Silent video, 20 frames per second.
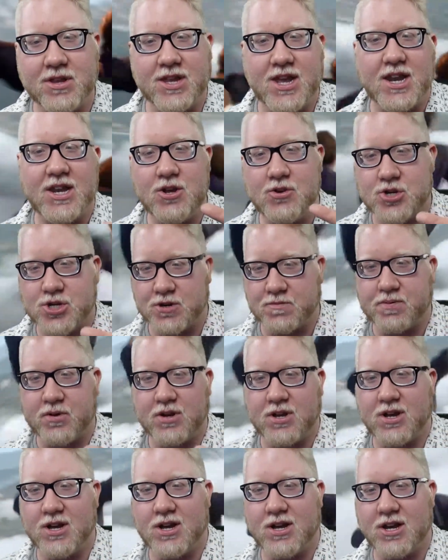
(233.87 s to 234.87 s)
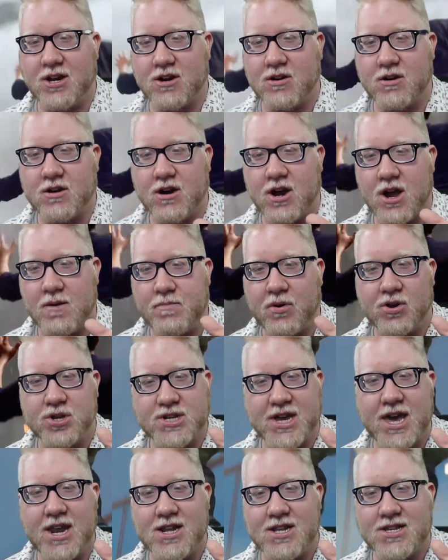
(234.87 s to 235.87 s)
able to kind of use your uh, your uh, pulse
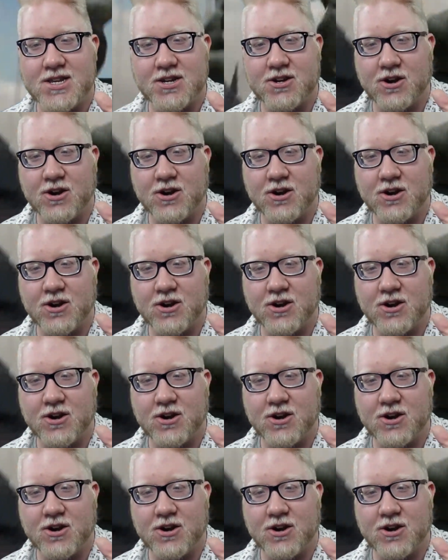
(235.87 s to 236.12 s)
cannons on